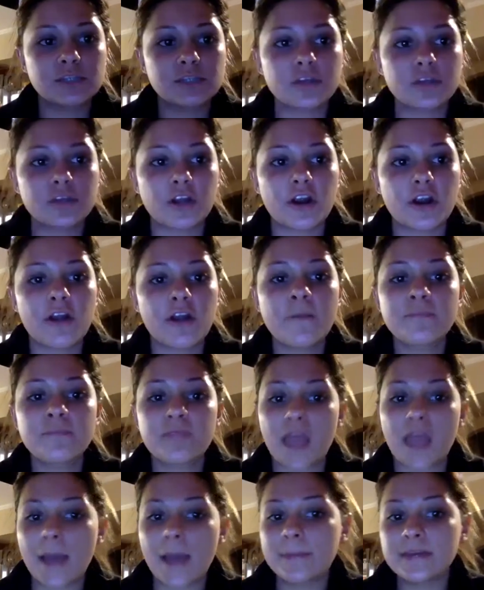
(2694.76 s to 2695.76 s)
with her.
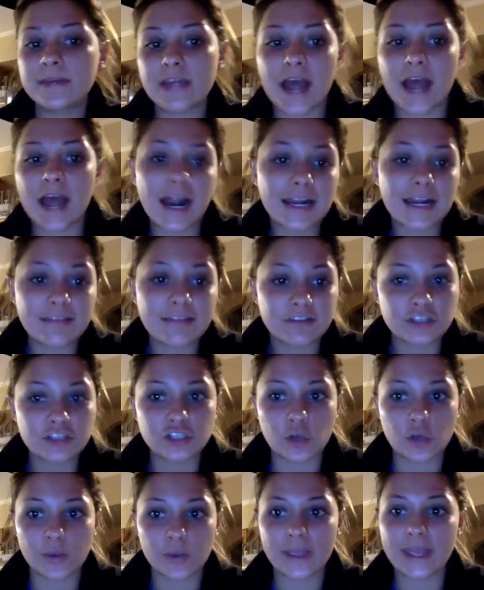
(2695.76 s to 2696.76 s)
I'm not even
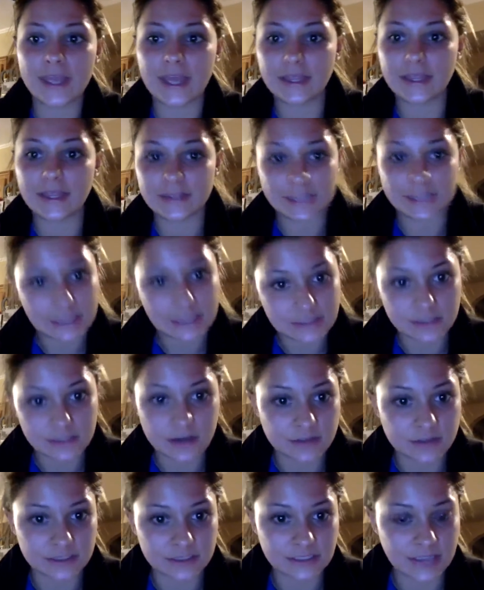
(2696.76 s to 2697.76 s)
joking, at least a
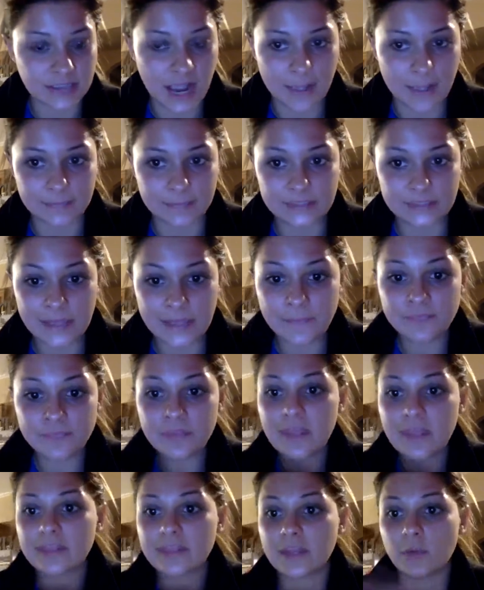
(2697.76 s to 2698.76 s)
dozen times.
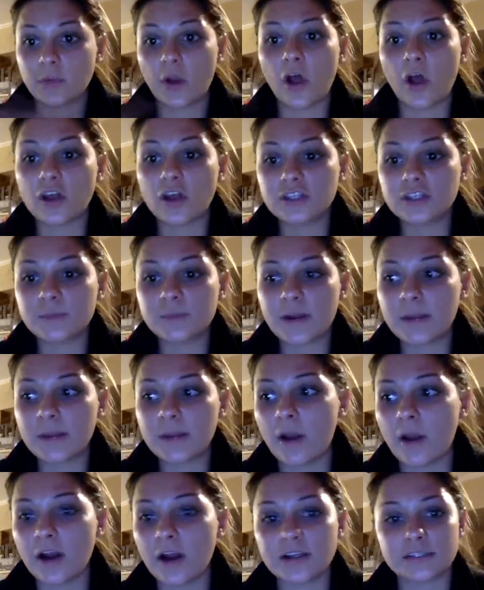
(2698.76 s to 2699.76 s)
They were all spread
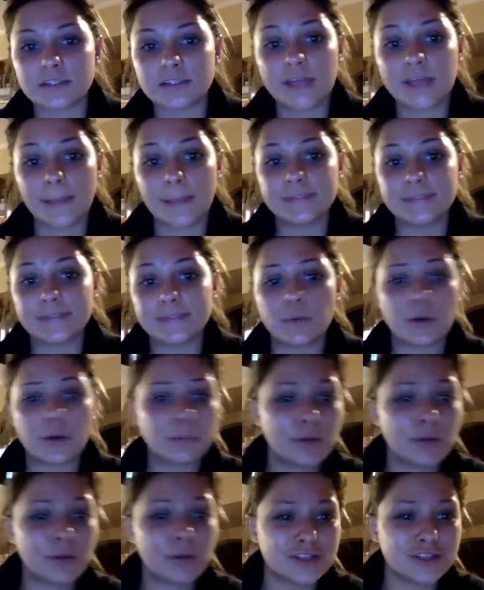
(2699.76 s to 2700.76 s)
apart. Sometimes they were in
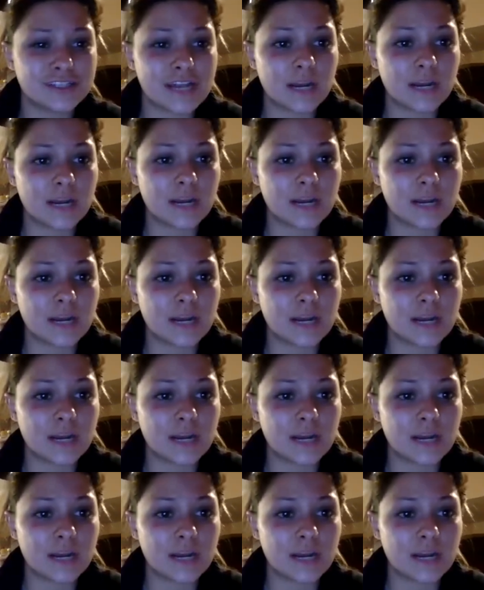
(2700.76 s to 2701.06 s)
person at a